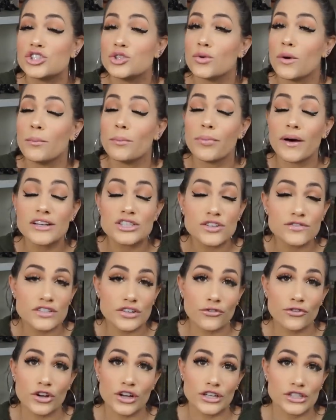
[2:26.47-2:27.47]
to a bunch of
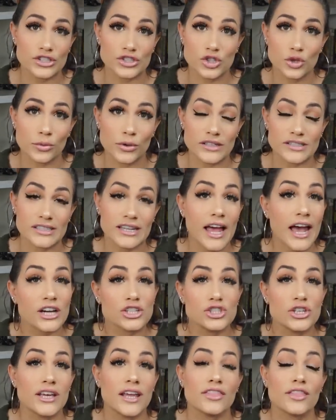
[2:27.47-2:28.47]
different consumers and
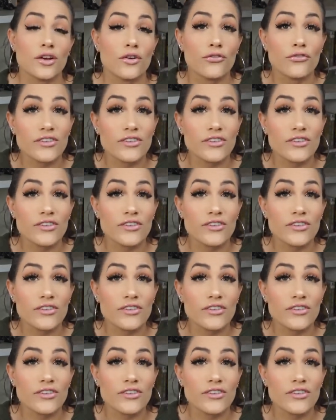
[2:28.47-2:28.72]
actually get their